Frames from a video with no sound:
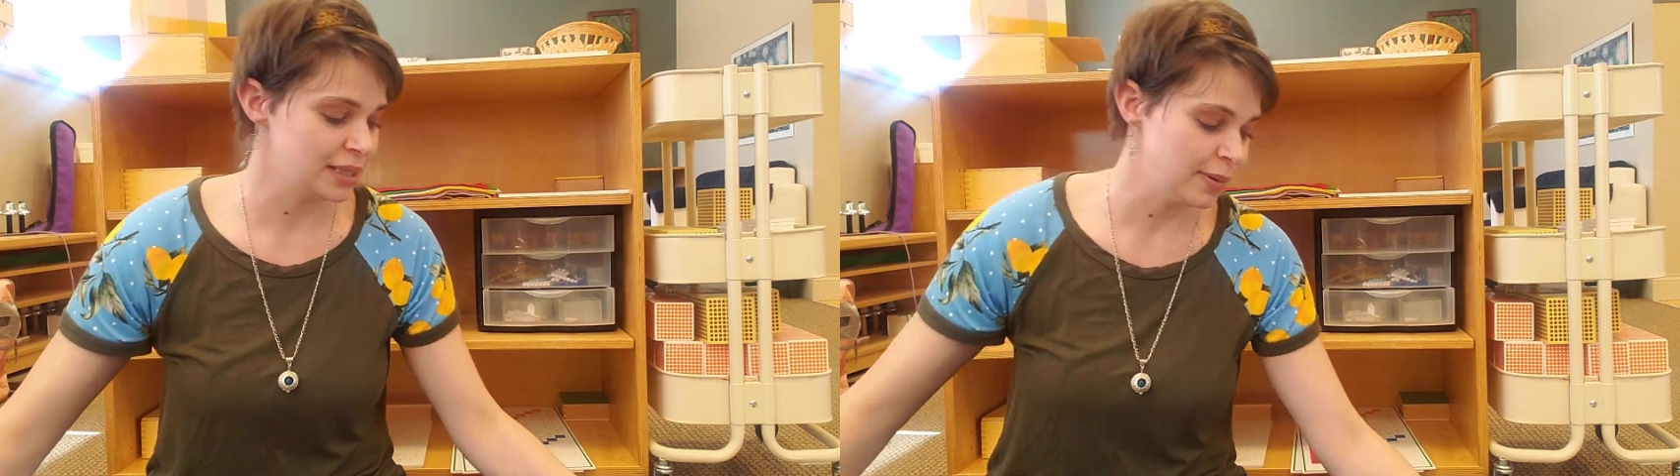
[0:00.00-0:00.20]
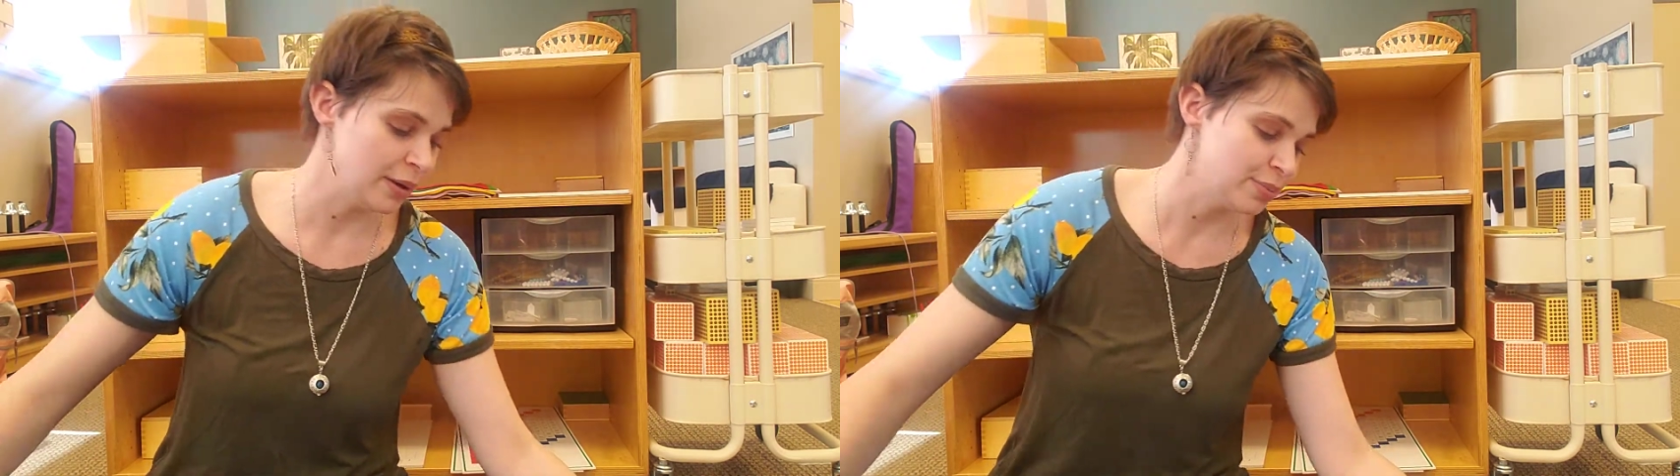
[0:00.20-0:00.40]

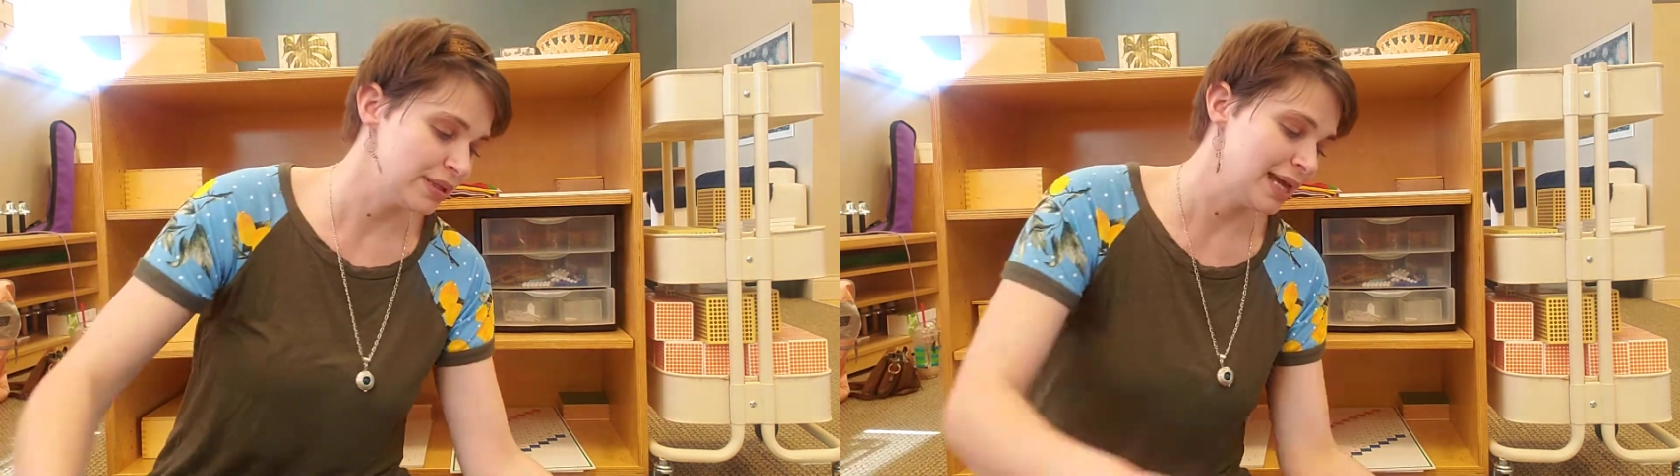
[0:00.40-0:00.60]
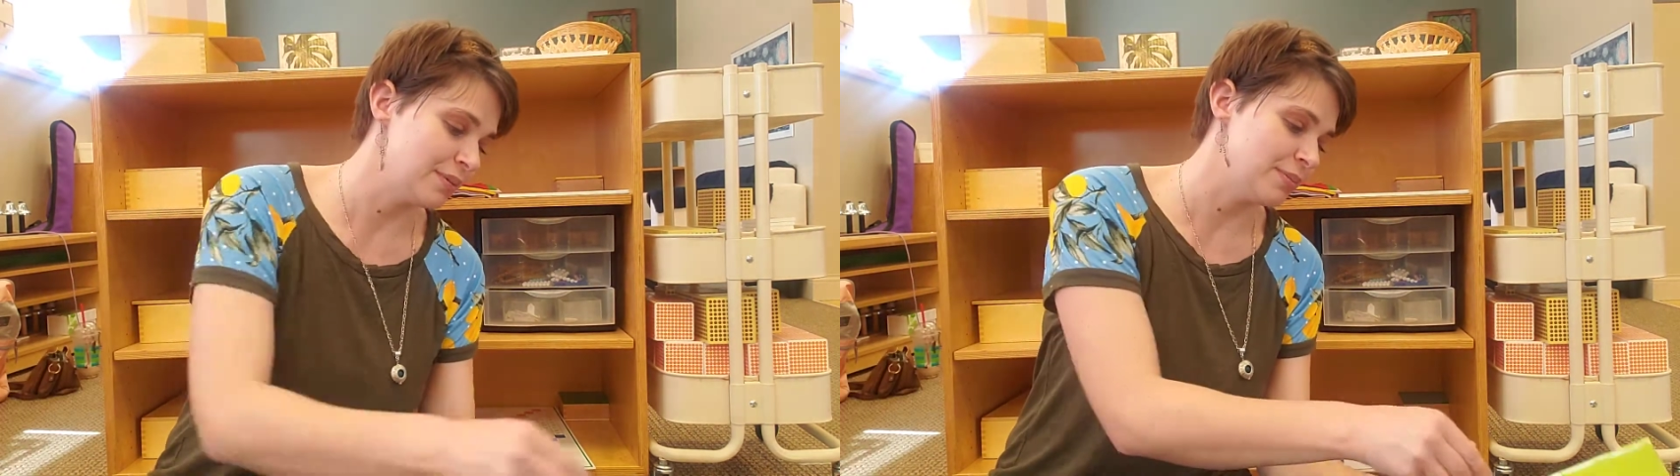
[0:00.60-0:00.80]
about
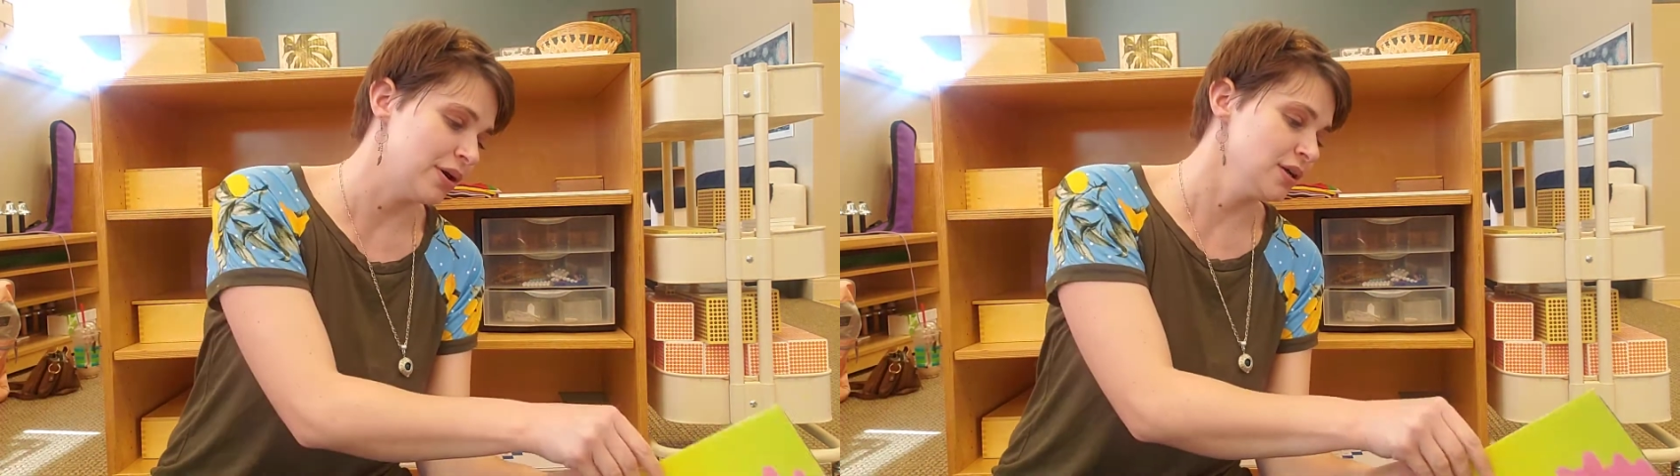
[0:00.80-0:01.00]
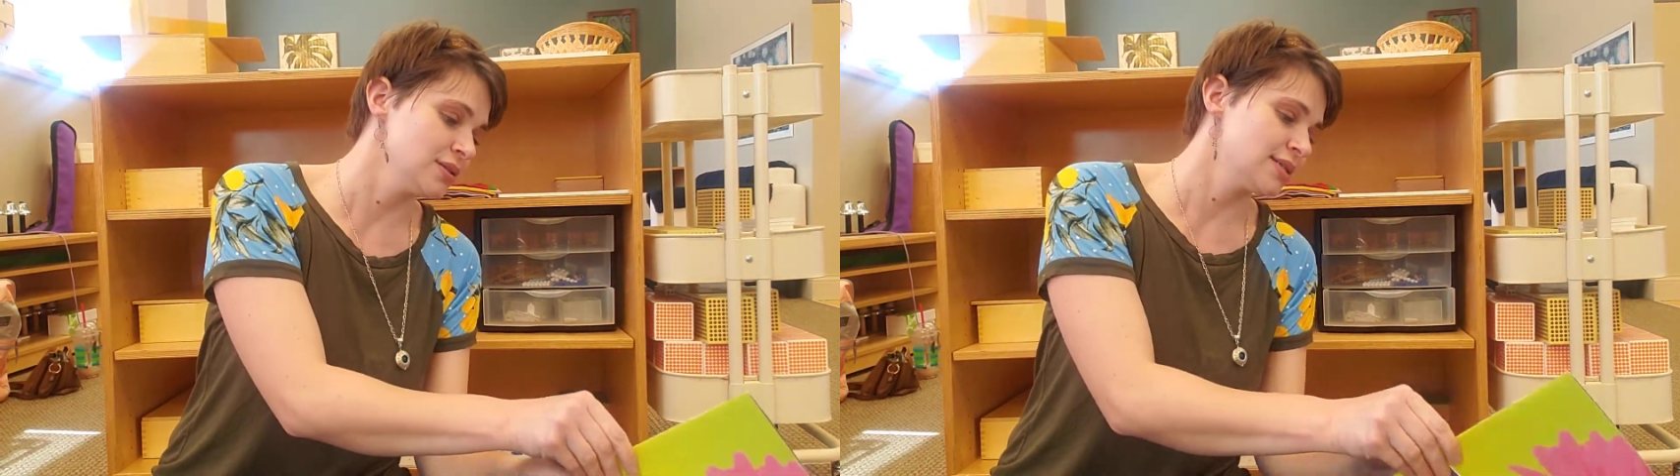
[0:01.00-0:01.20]
plant
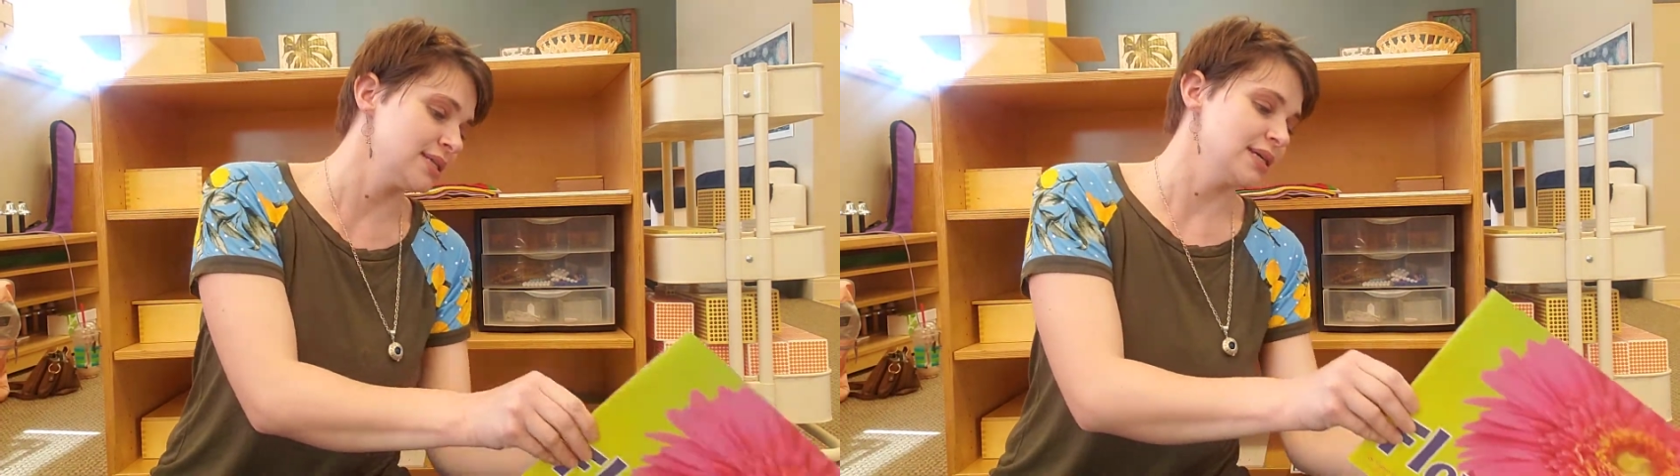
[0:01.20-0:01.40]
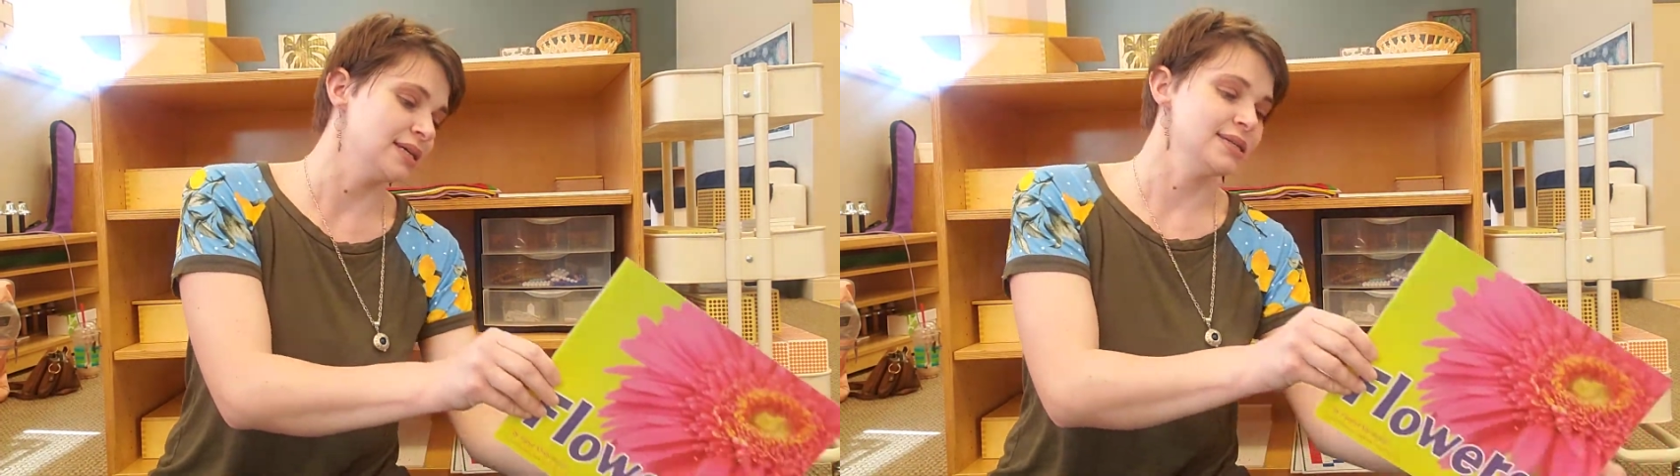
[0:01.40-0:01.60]
parts
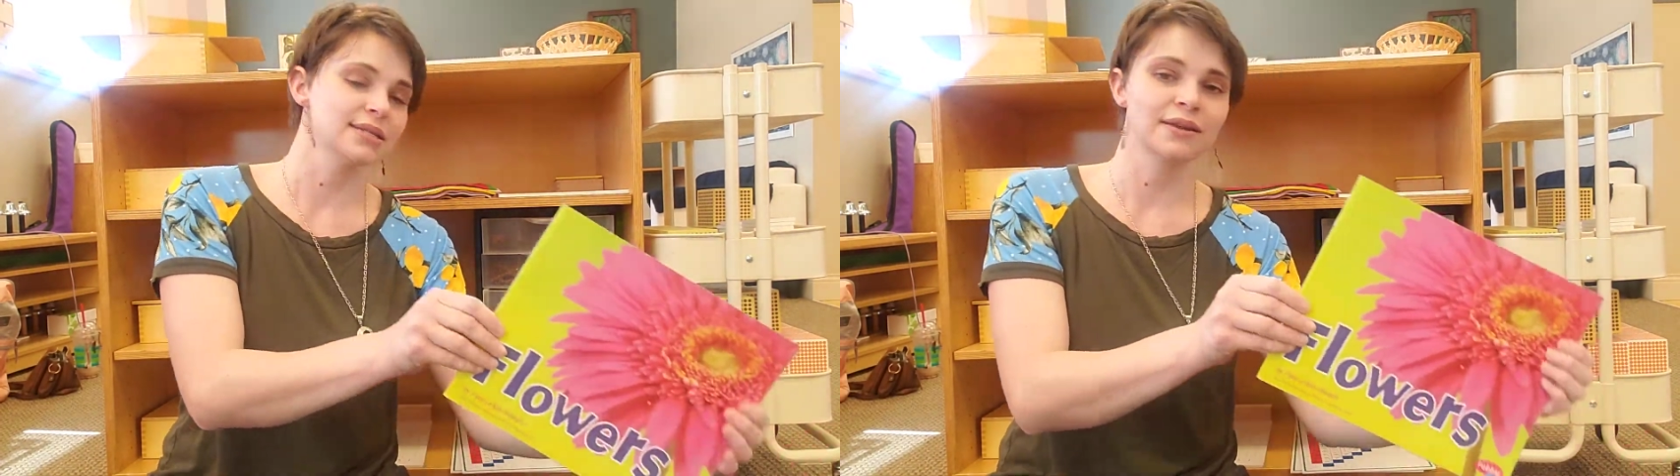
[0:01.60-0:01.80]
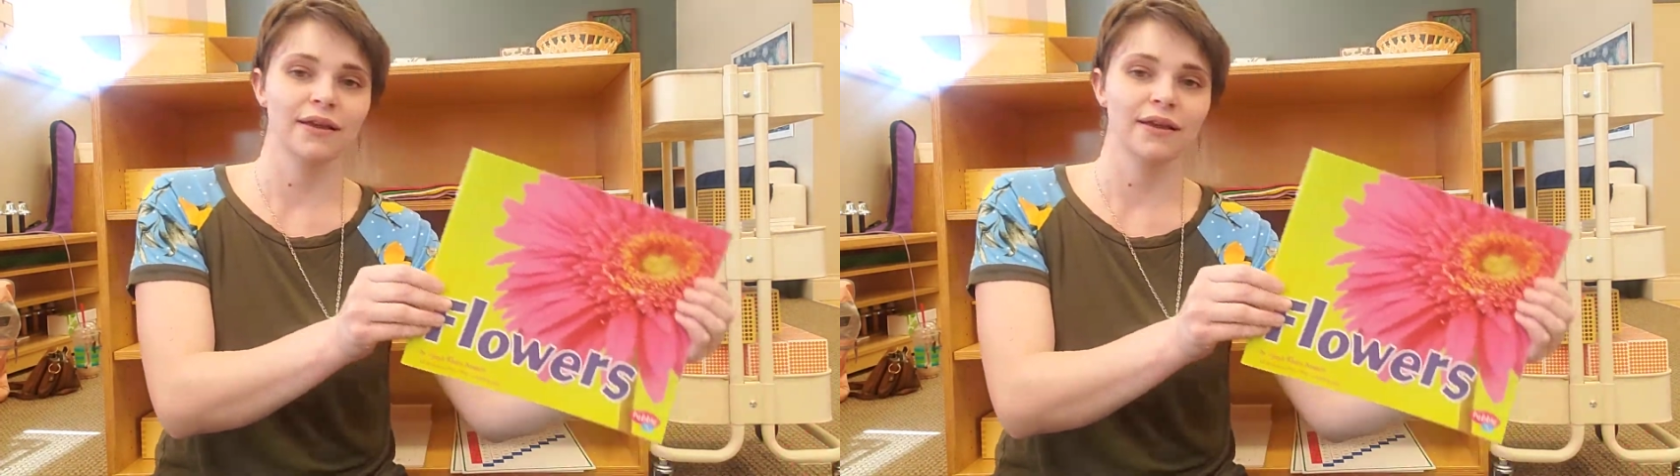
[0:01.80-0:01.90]
is